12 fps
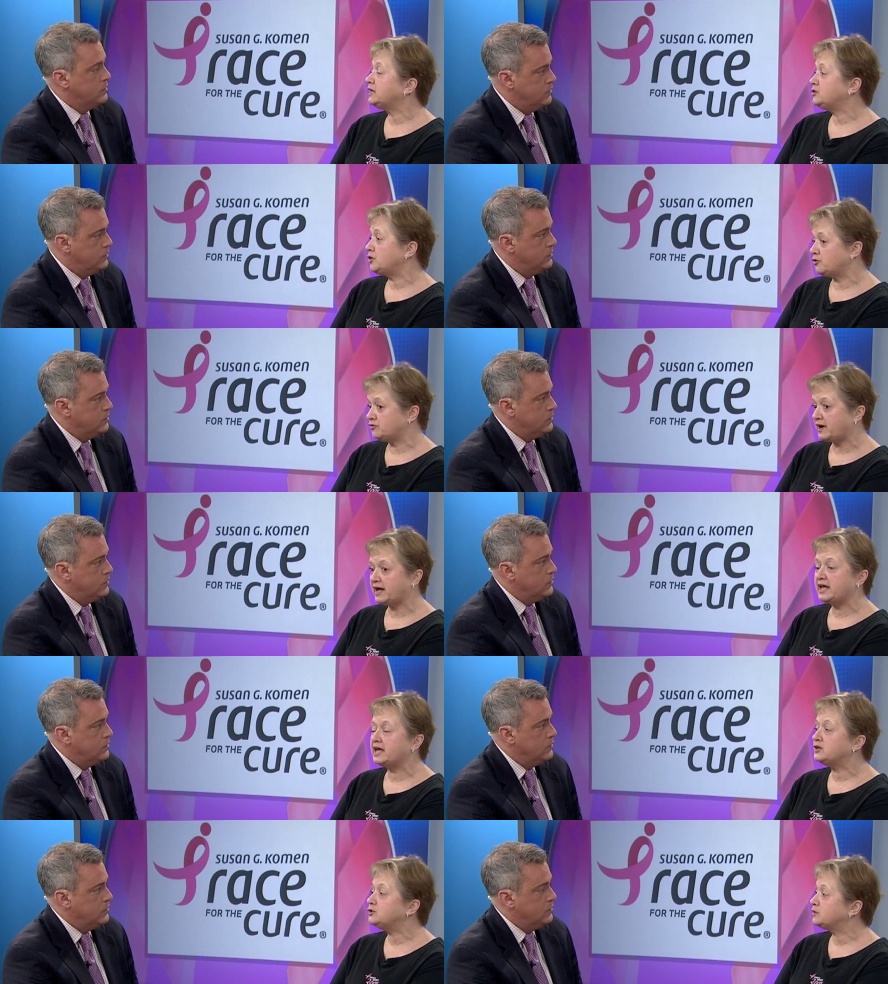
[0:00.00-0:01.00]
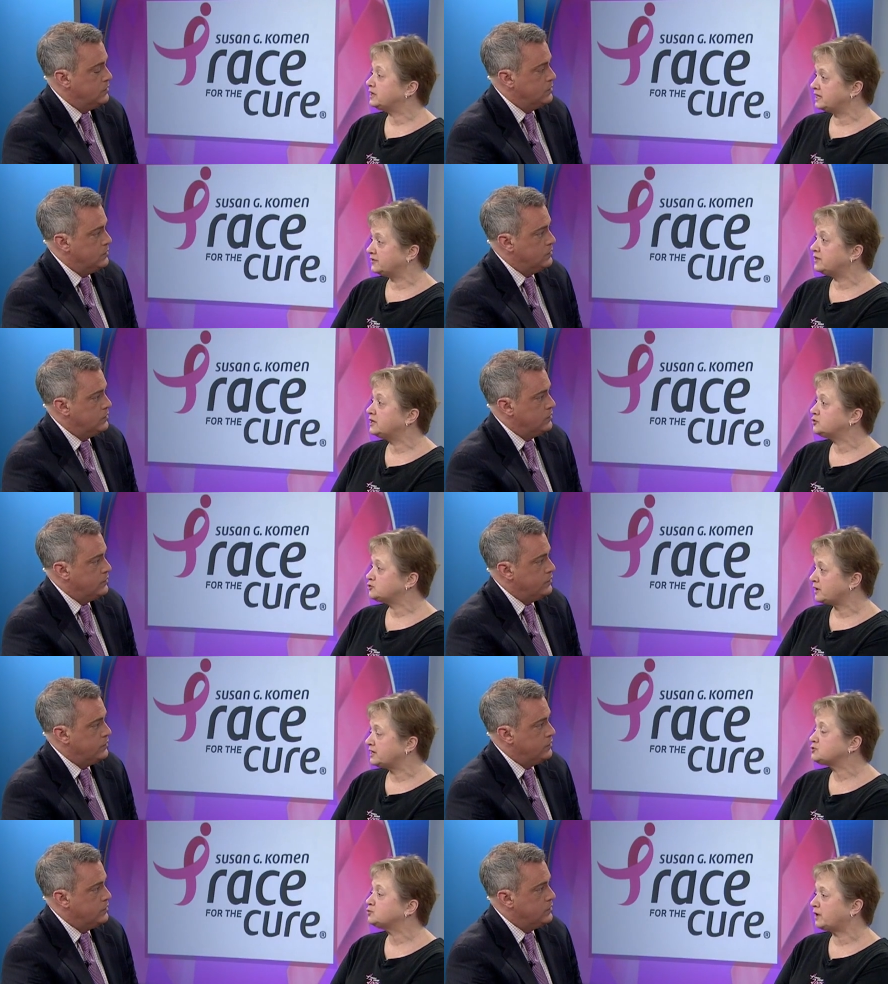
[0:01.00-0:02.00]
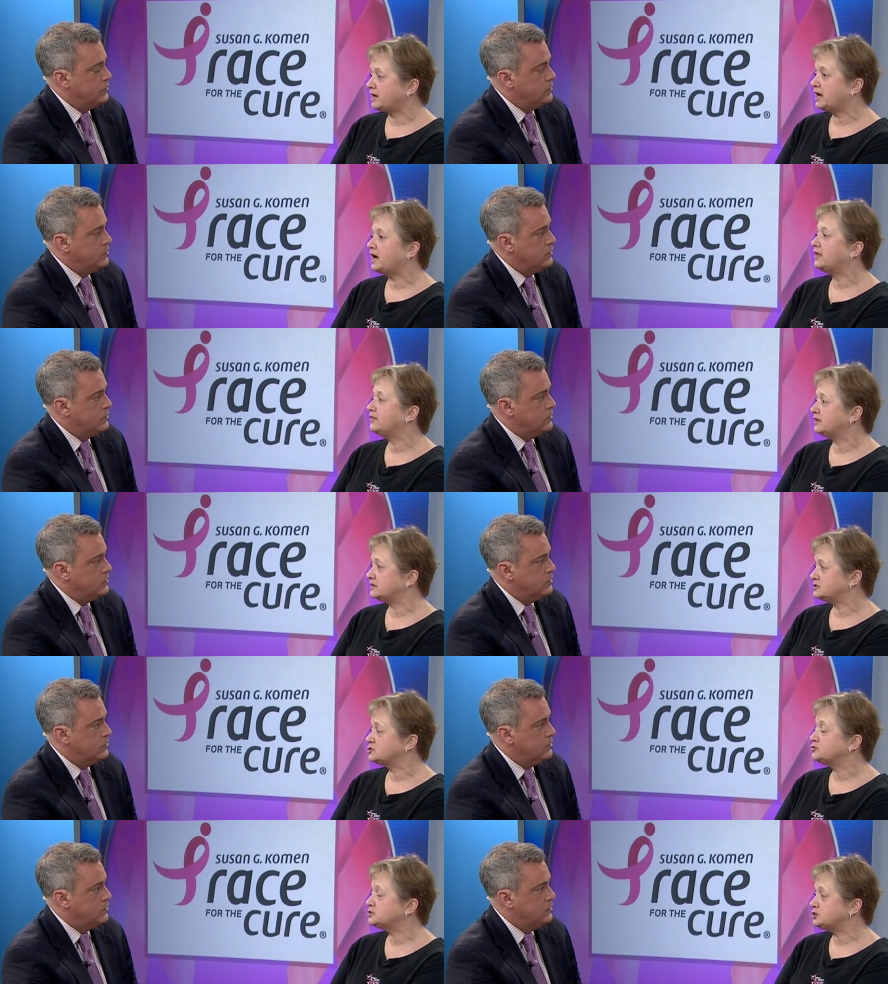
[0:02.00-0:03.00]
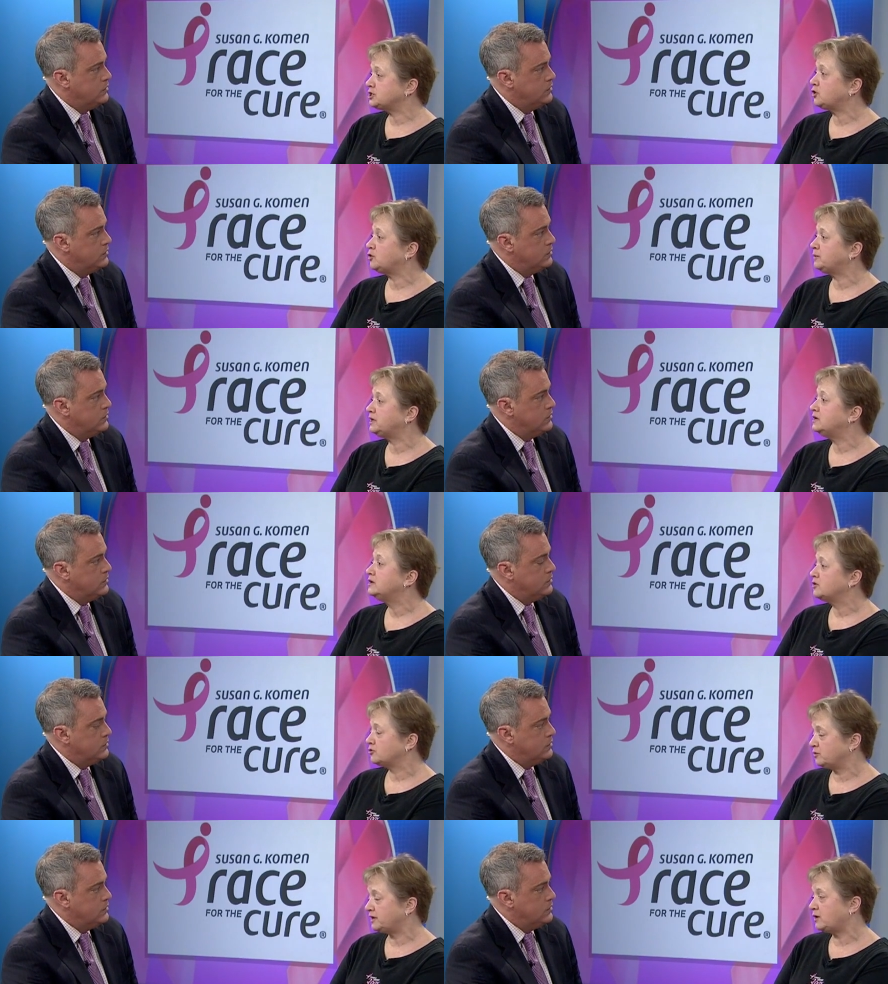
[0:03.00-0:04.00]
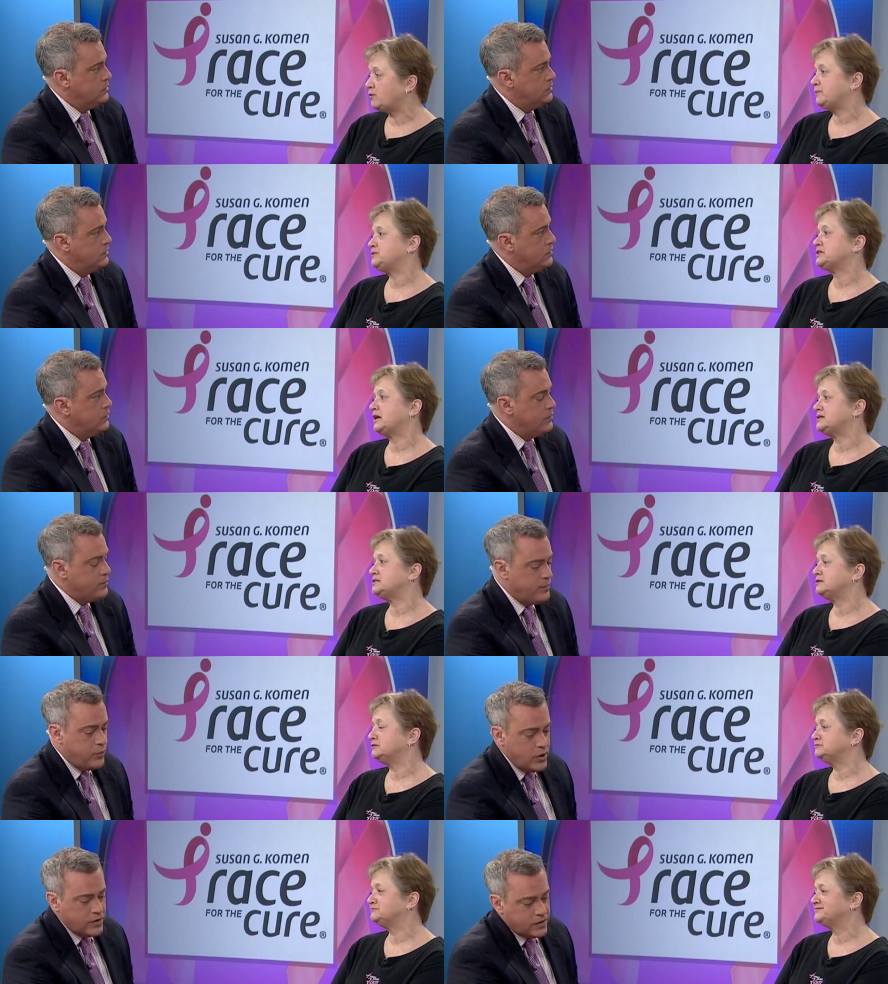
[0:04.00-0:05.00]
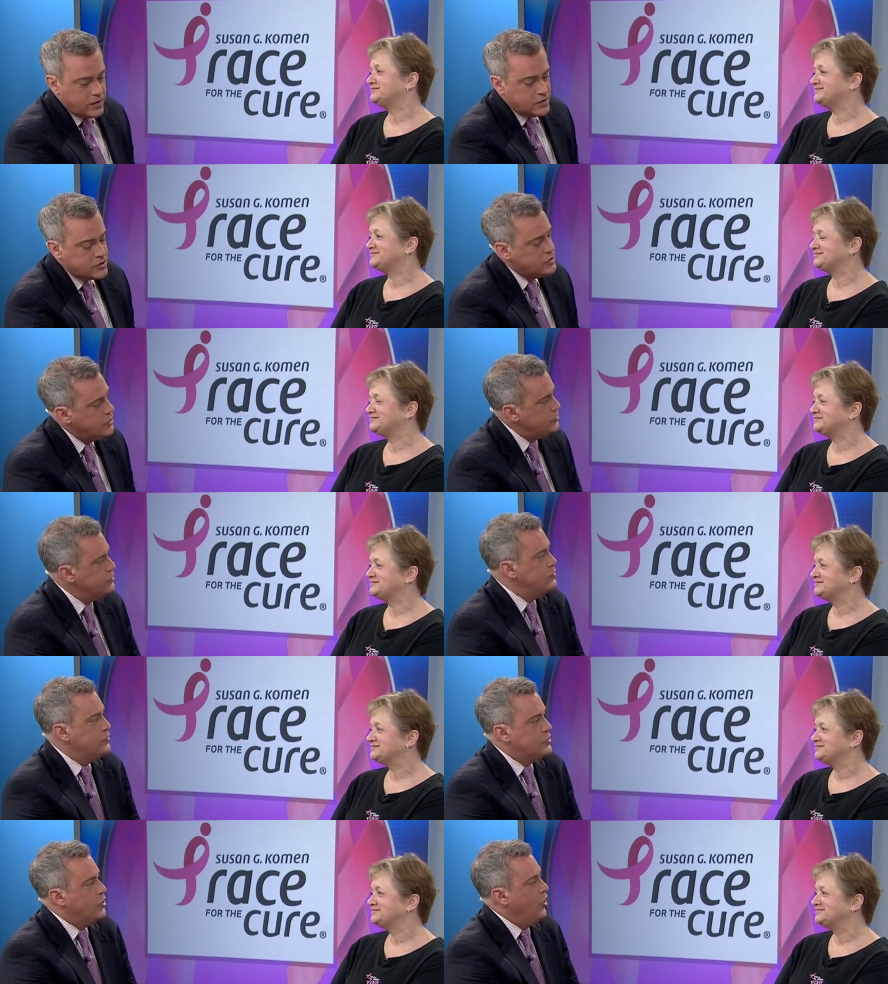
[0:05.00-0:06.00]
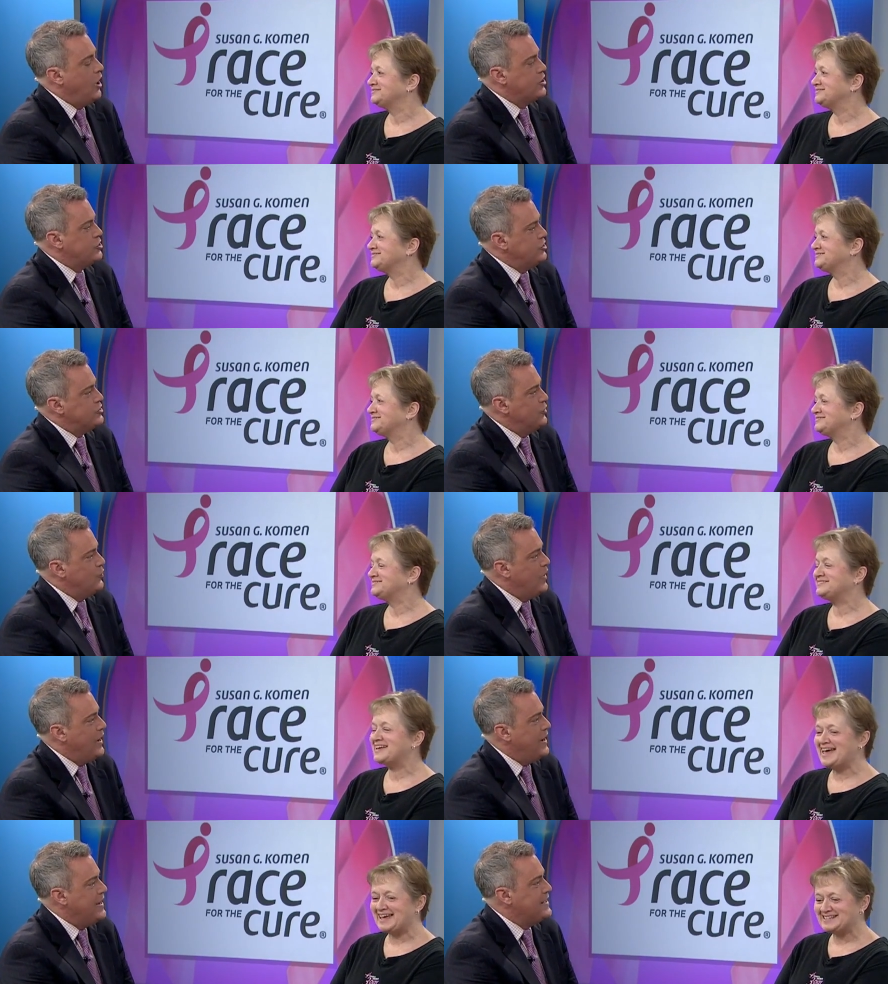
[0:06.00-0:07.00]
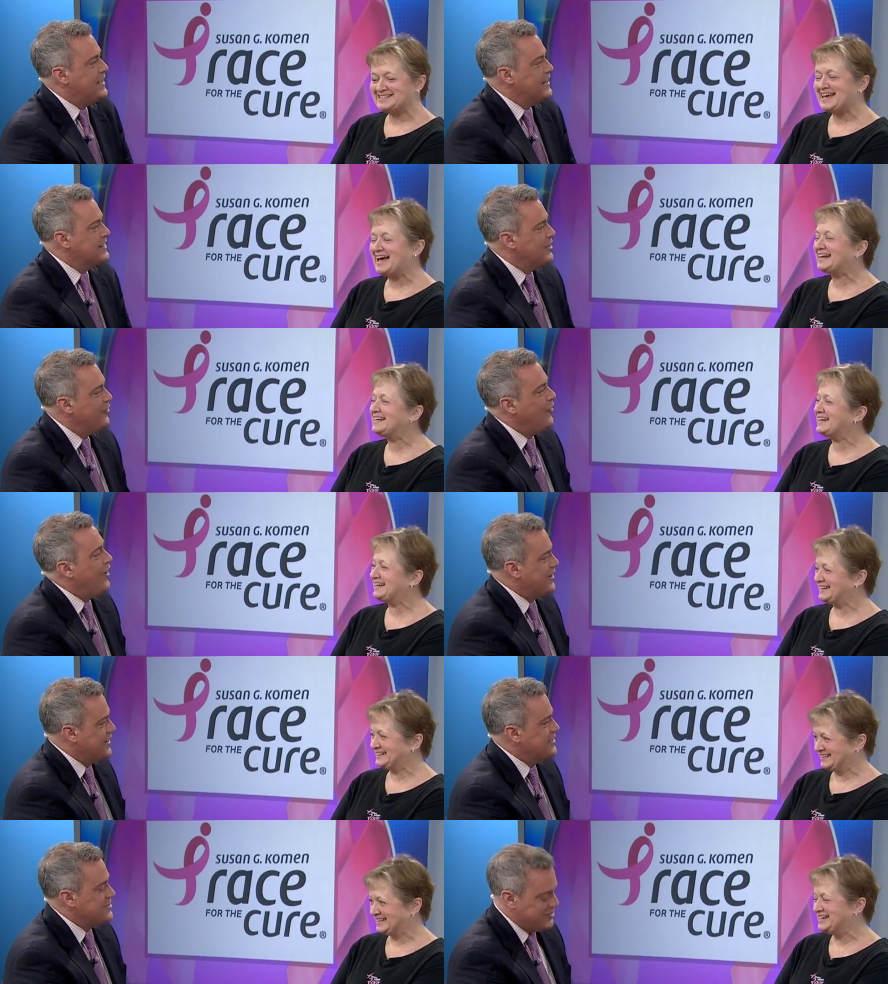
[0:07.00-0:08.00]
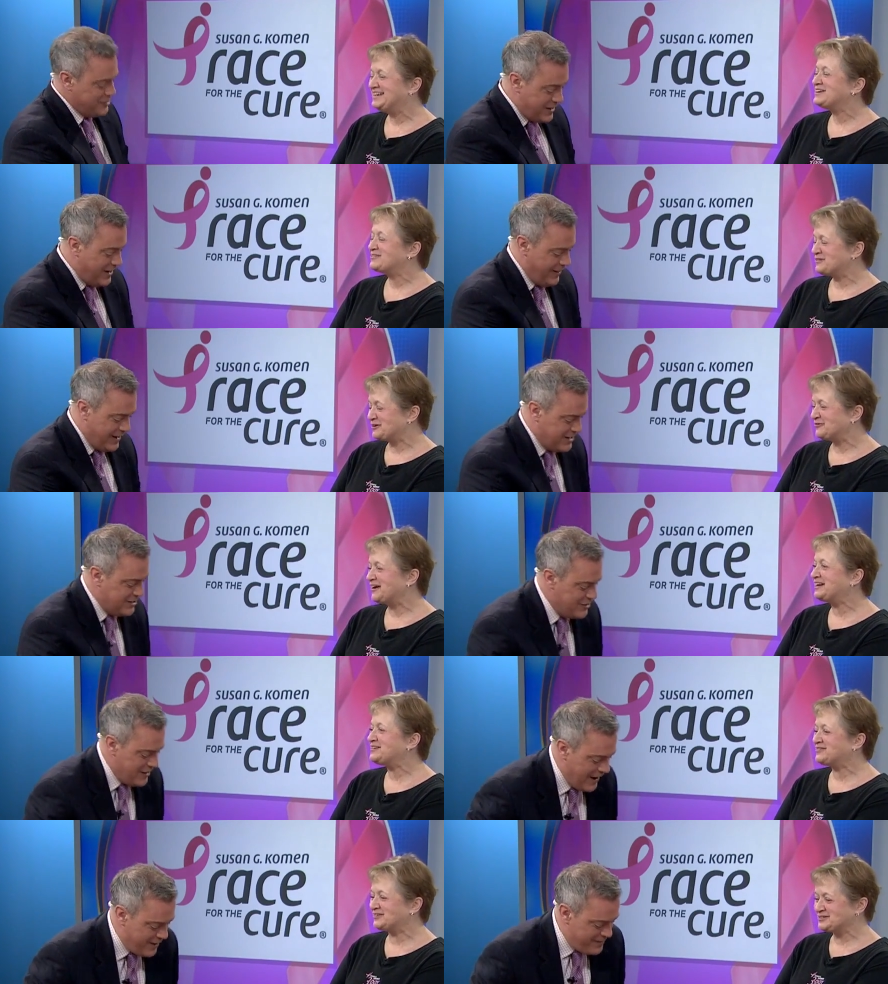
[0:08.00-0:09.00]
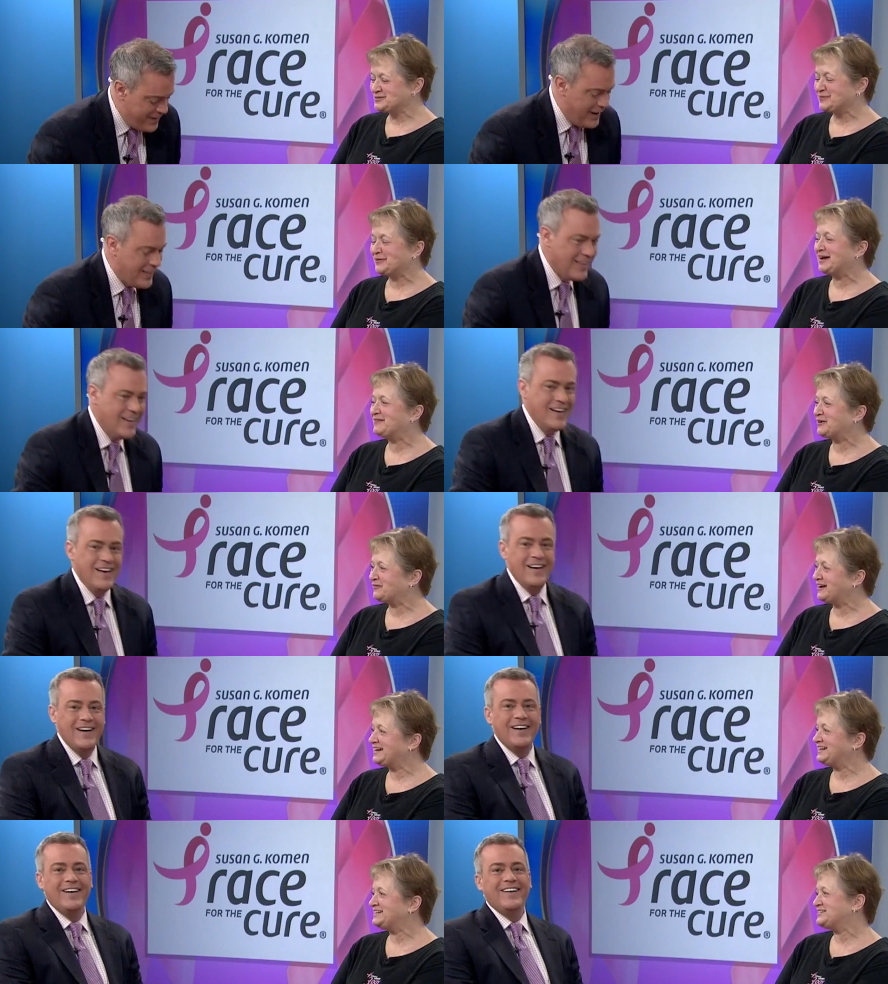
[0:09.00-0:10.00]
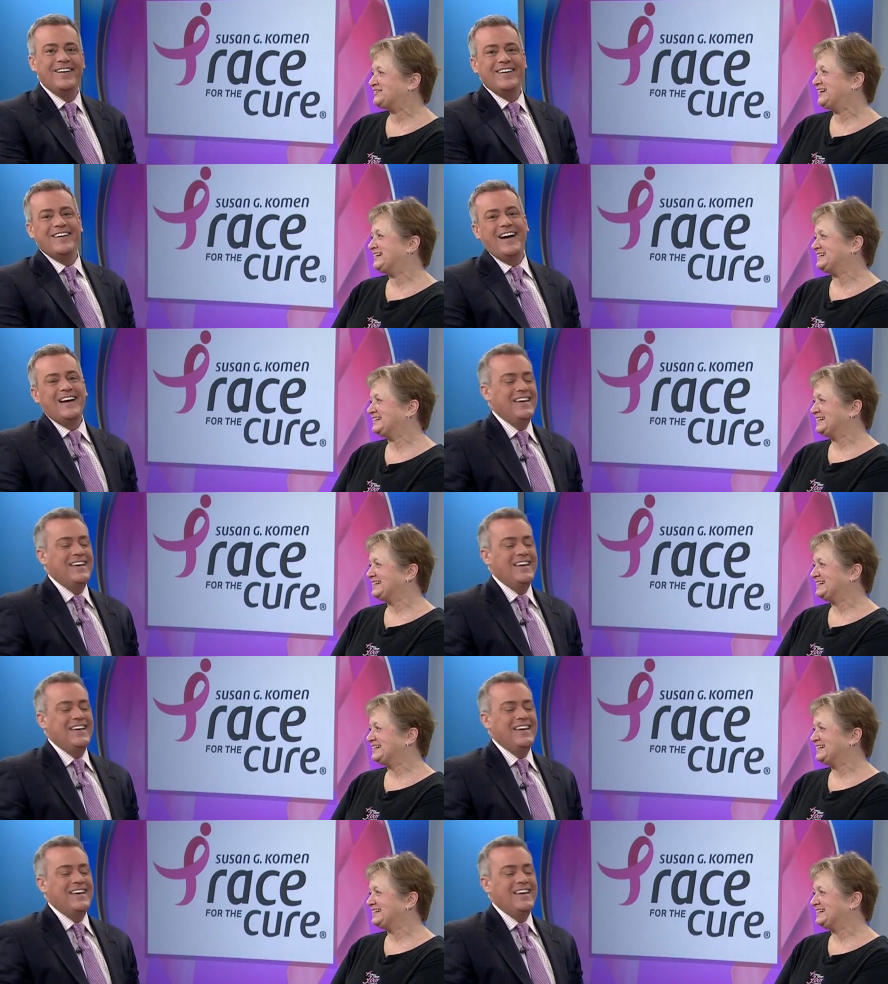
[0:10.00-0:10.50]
Speaker 1: in Novi. And you can get the address right on the Susan G. Komen 3-day website.
Speaker 2: Put the snow galoshes away. Exactly. Get the walking shoes out We're like ready for Beth. spring.
Speaker 1: We're ready to do it.
Speaker 2: I